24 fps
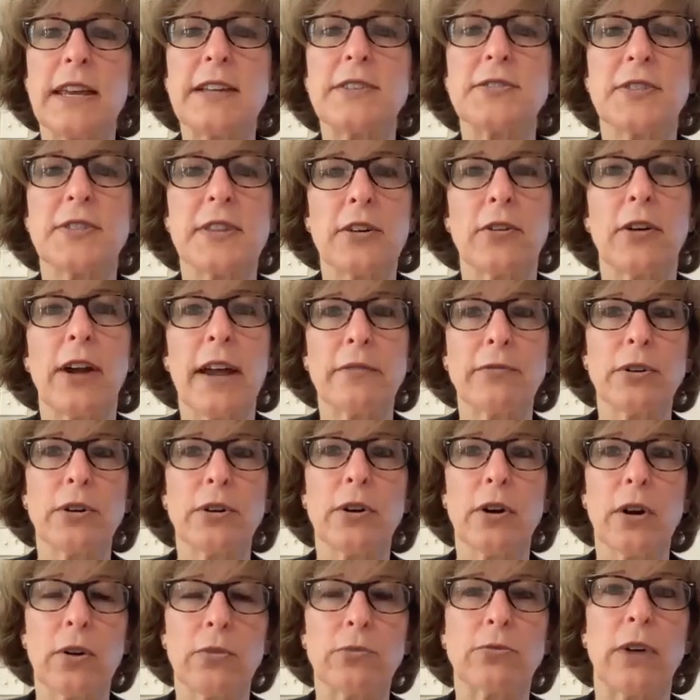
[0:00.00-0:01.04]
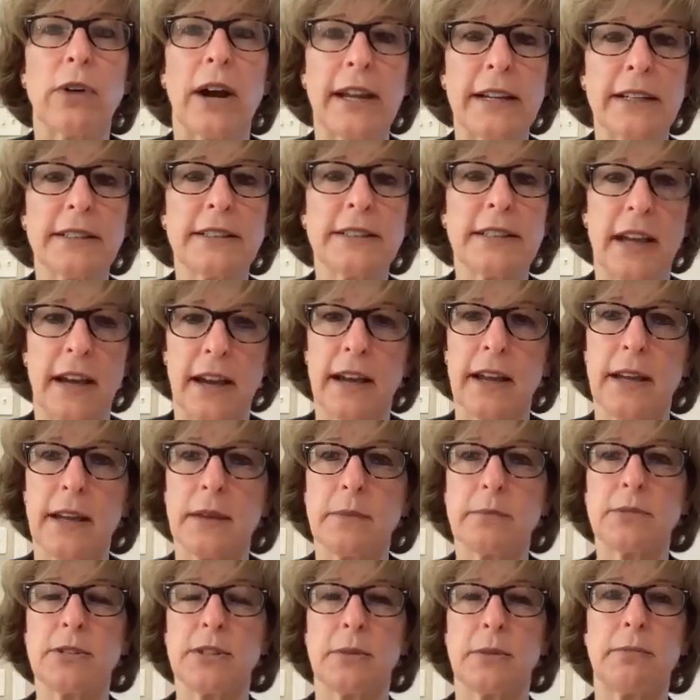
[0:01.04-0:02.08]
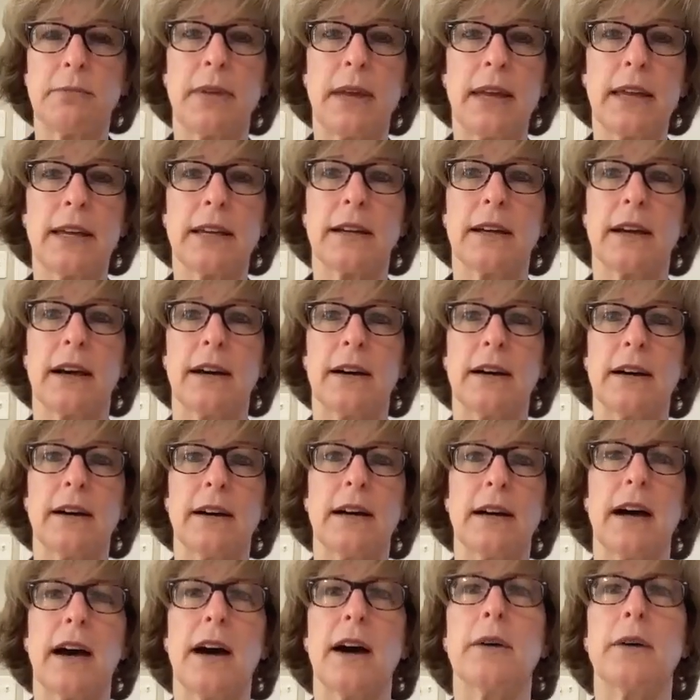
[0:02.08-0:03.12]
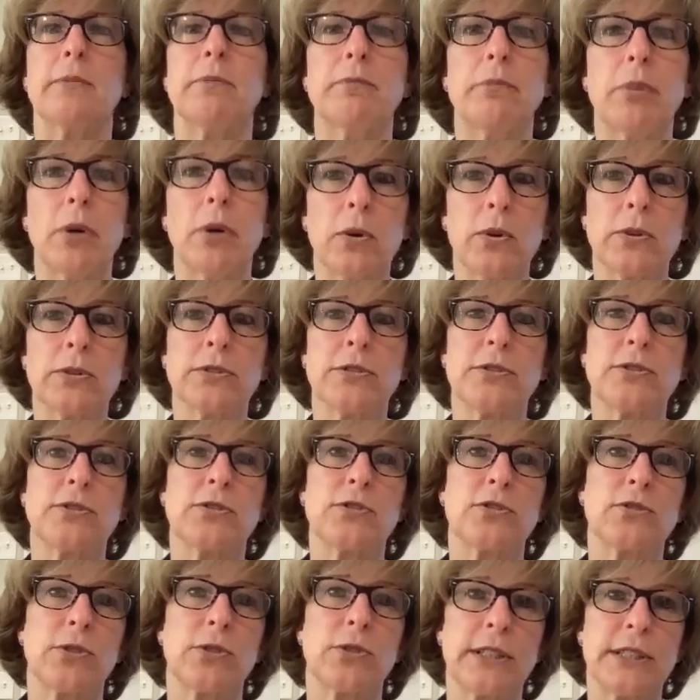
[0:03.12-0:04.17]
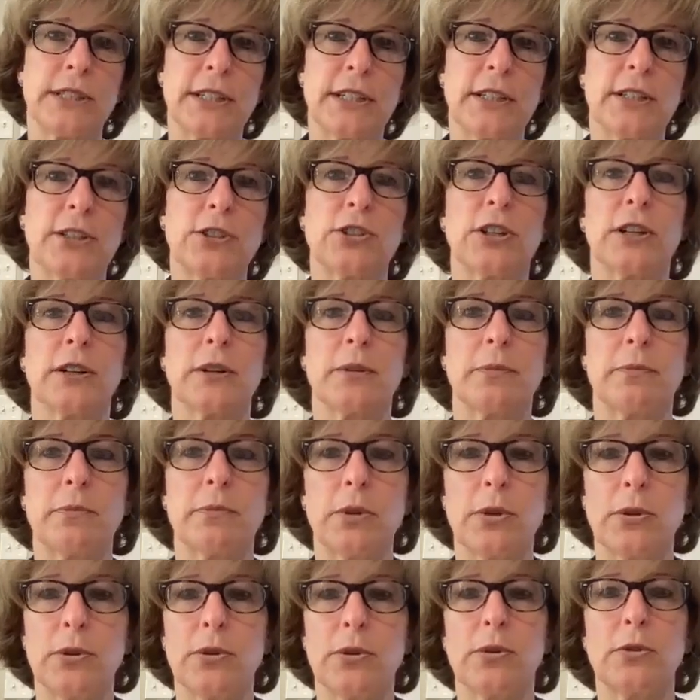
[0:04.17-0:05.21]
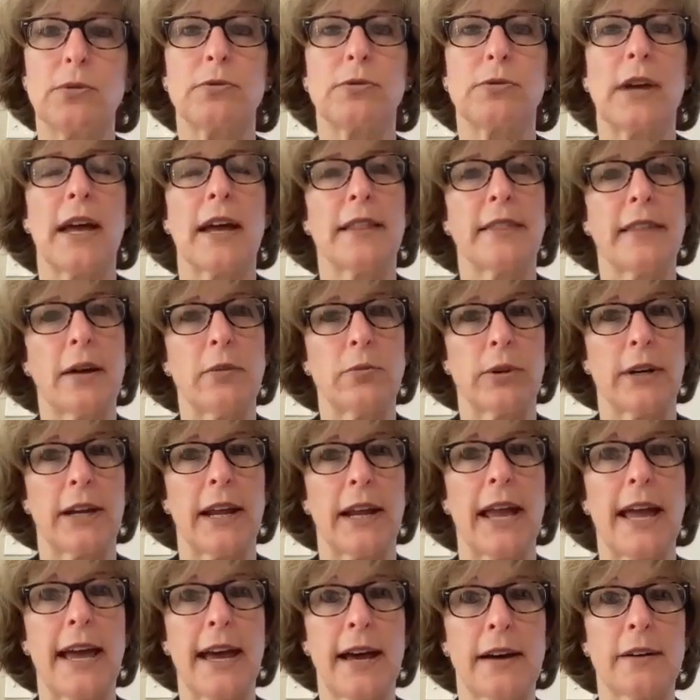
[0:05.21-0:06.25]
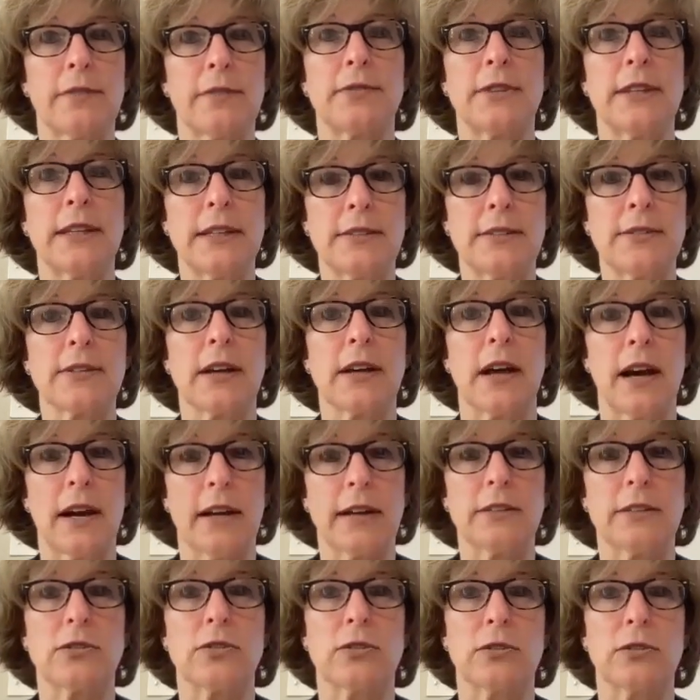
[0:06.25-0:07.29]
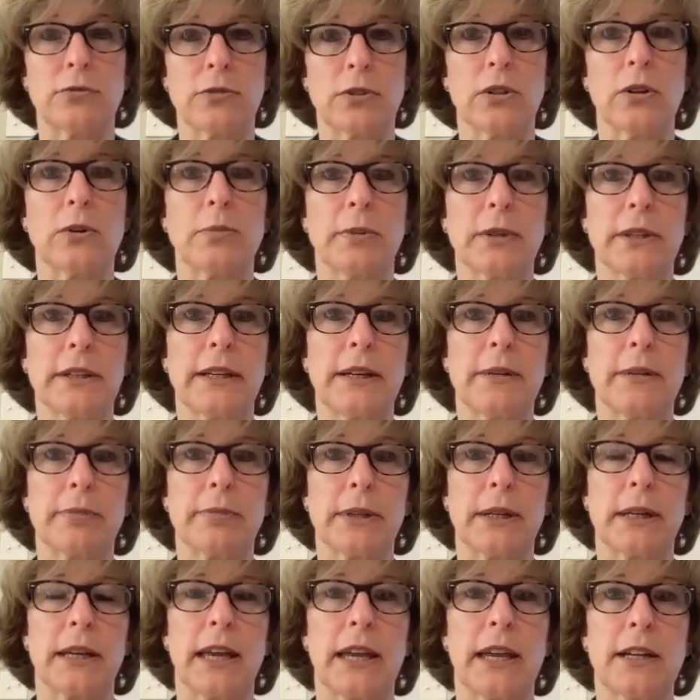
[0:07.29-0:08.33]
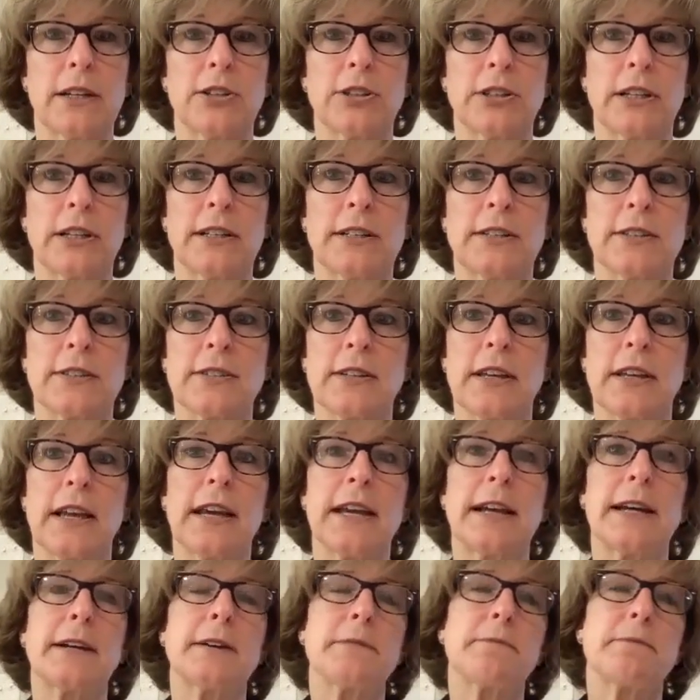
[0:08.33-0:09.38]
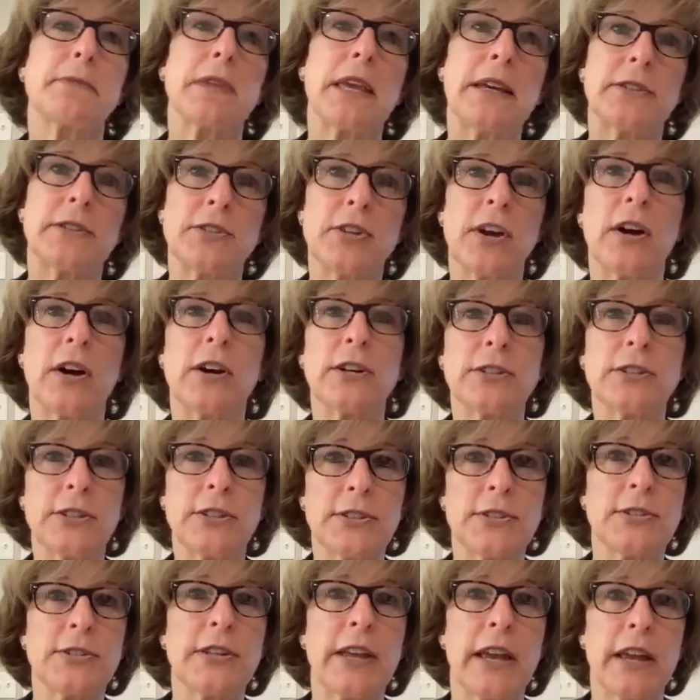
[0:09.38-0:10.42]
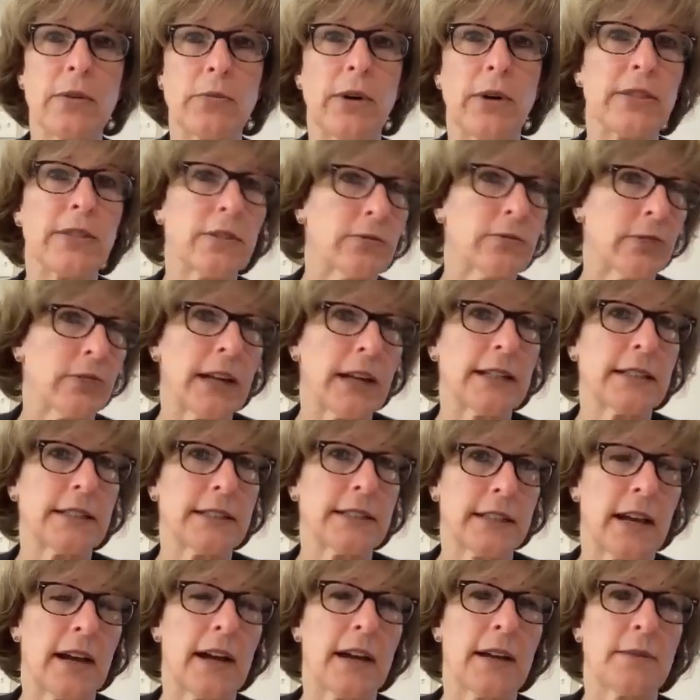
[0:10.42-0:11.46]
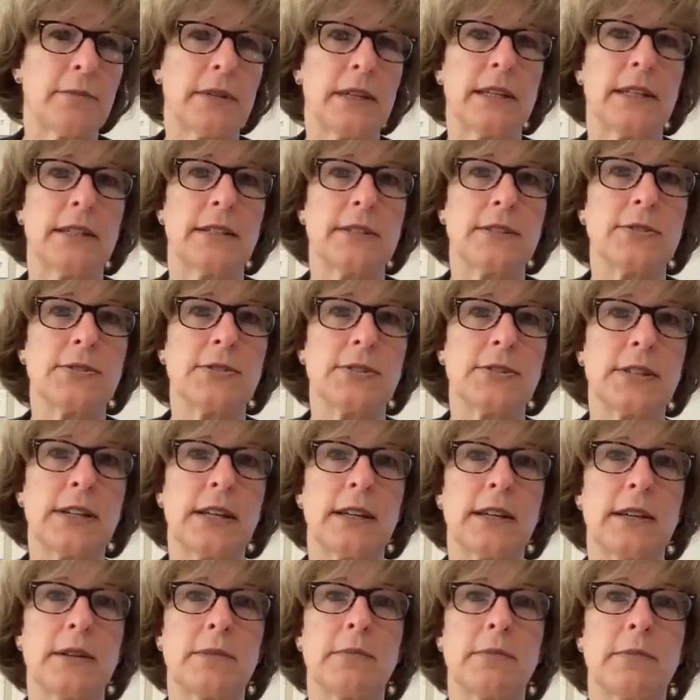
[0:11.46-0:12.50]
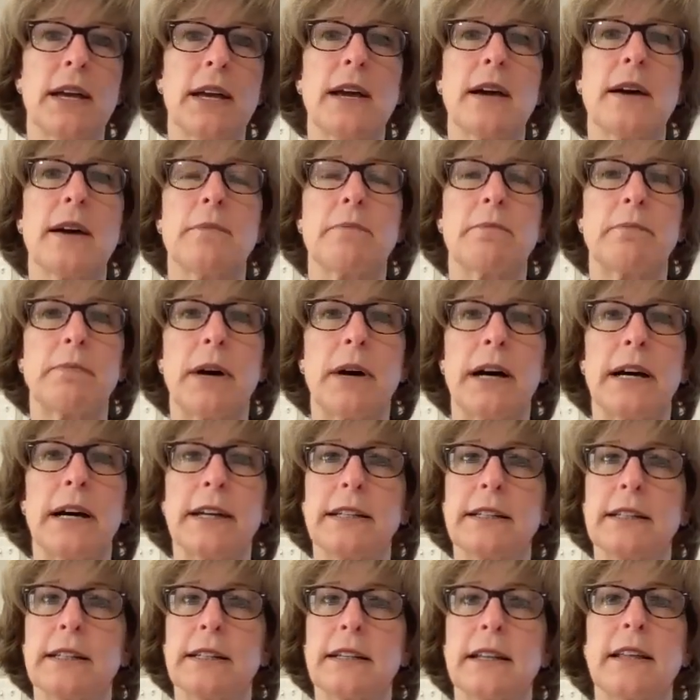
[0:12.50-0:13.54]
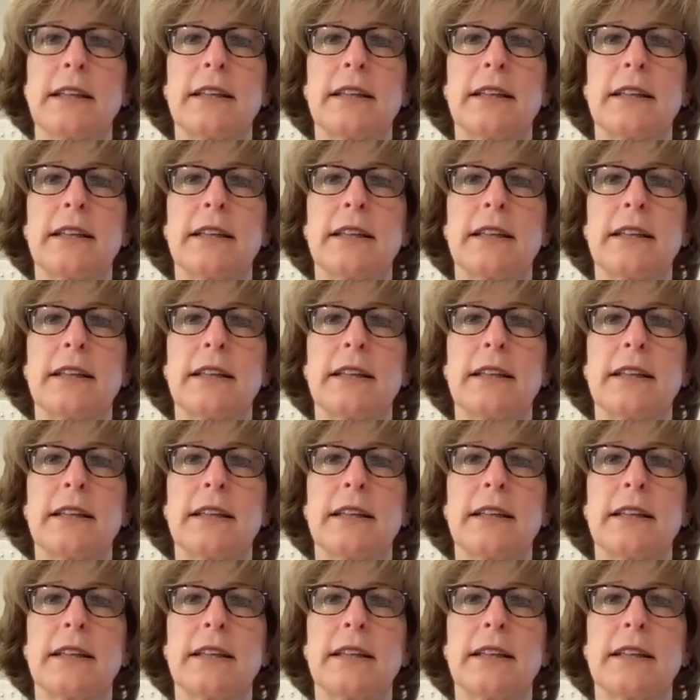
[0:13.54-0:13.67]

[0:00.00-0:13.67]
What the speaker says: is there ever a right time to make a bold strategic move that would have these kinds of global implications? It's hard to say when the right time is, Tim, but